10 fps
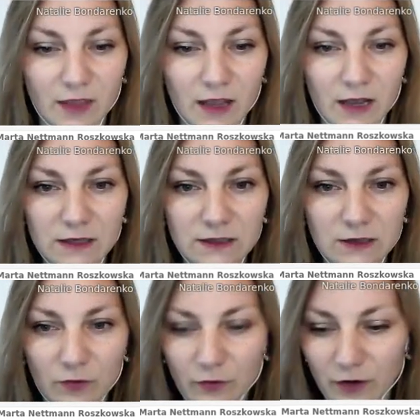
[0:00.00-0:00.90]

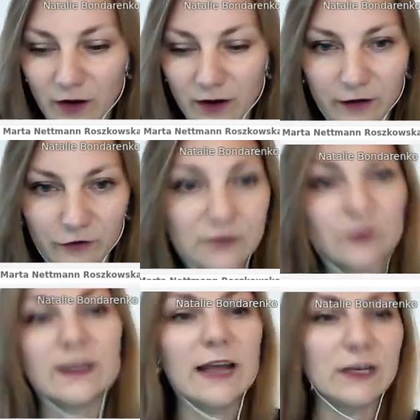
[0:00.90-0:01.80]
So just
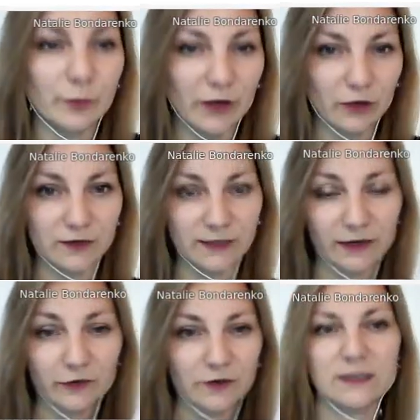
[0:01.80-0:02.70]
would like to pay your
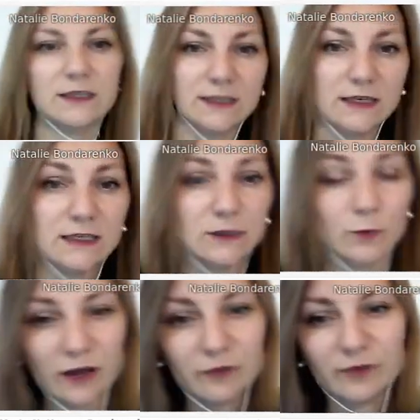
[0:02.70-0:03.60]
attention that this
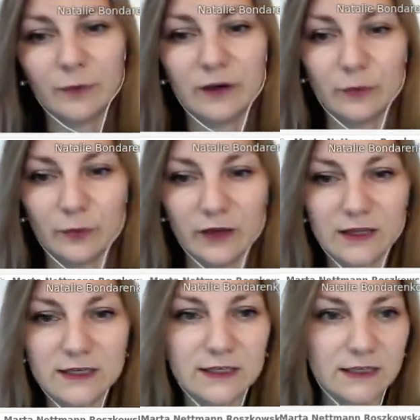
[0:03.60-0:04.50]
one family
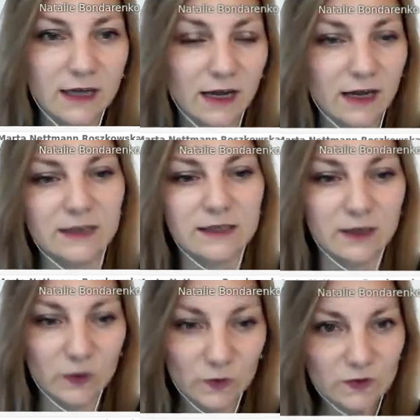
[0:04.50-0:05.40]
villas,
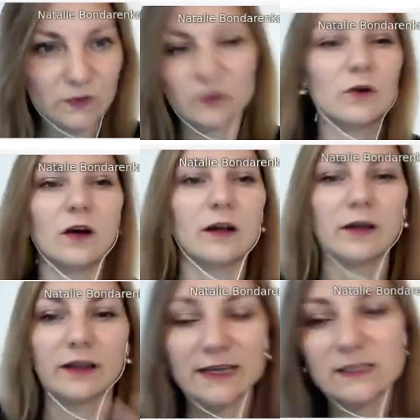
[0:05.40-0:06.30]
they also,
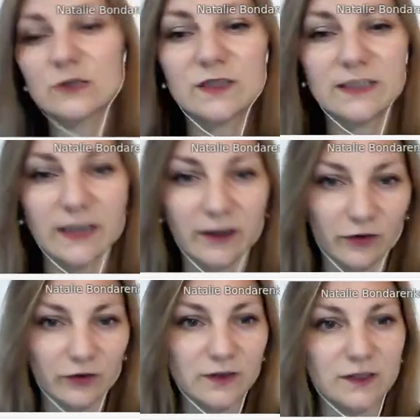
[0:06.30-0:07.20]
guests who stay
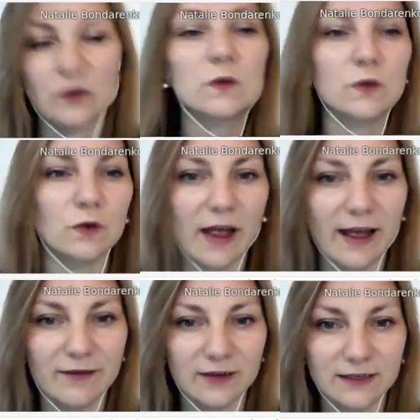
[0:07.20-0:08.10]
here, they also
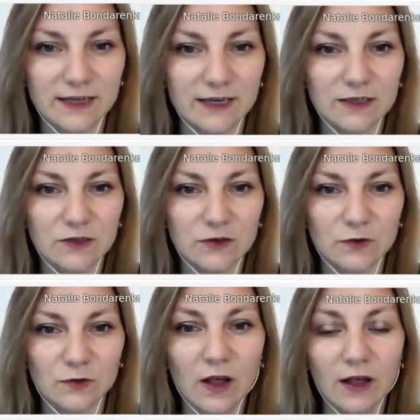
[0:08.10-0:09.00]
have access
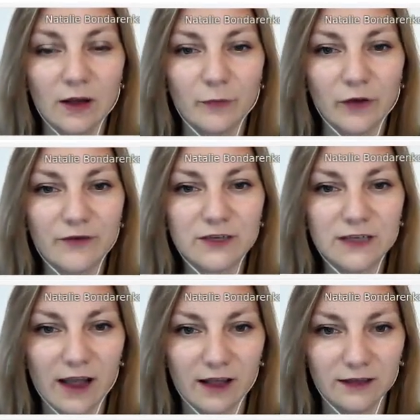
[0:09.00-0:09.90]
to private
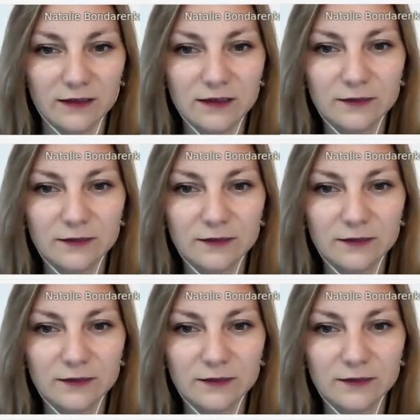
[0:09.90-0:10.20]
island,